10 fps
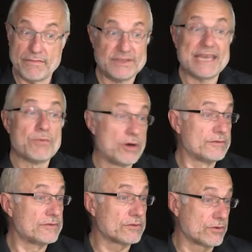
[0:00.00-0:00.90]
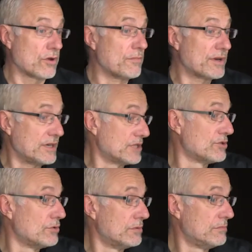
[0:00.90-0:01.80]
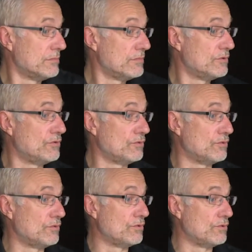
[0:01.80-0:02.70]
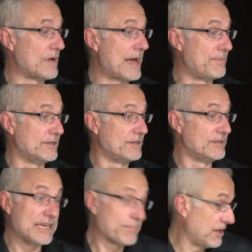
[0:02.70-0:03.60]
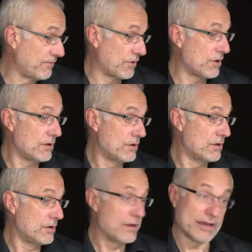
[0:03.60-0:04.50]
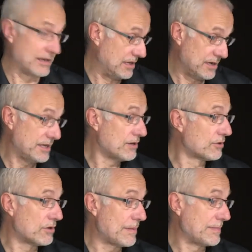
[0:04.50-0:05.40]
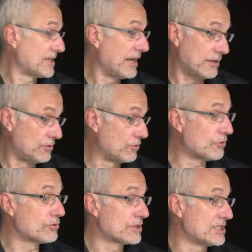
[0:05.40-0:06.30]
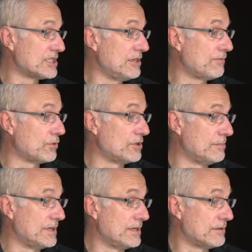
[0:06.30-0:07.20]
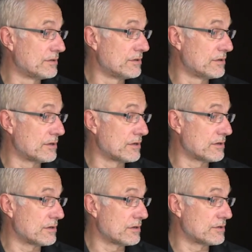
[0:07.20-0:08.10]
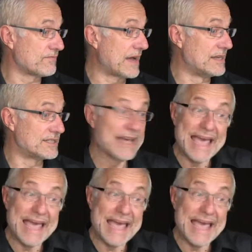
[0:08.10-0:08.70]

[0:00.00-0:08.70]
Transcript: They want Gerber X2 to happen. They prefer, clearly on their website, not to receive ODB files.